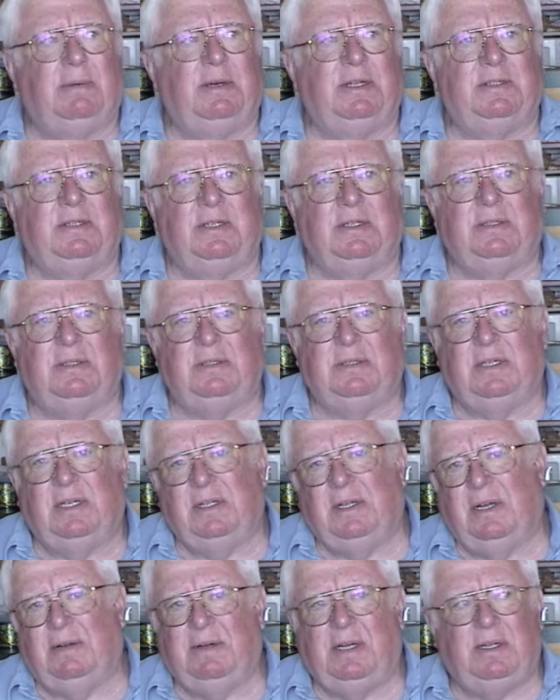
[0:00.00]
with one of my
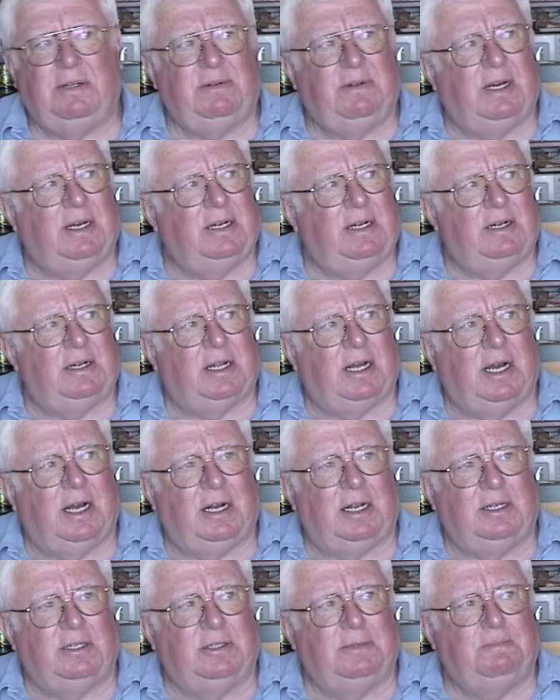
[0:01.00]
sisters. I thought I'll try a little
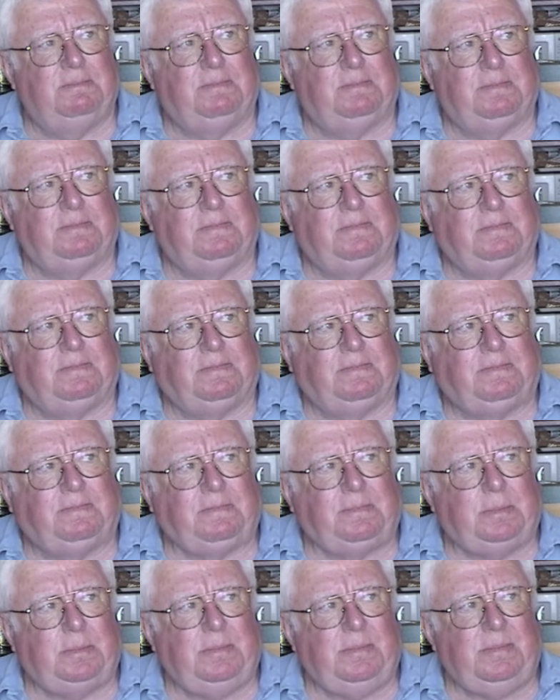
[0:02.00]
college,
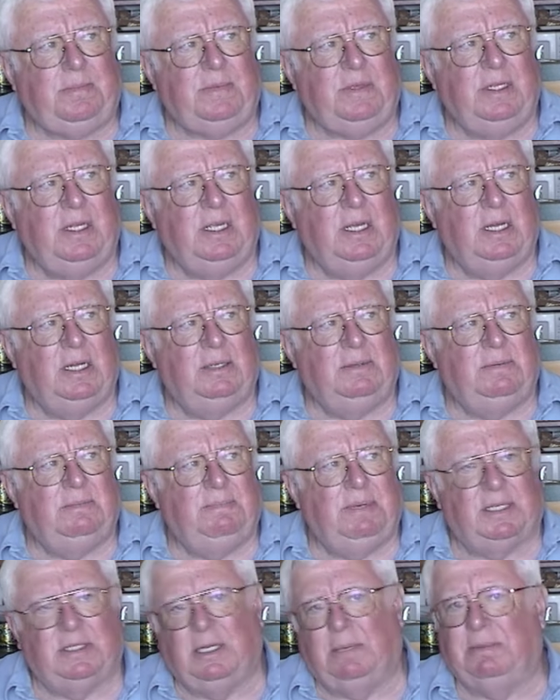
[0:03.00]

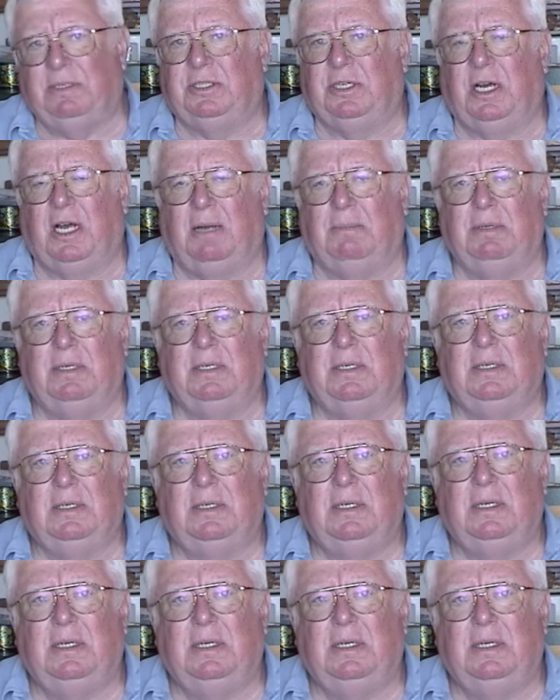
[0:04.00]
and picked up a job,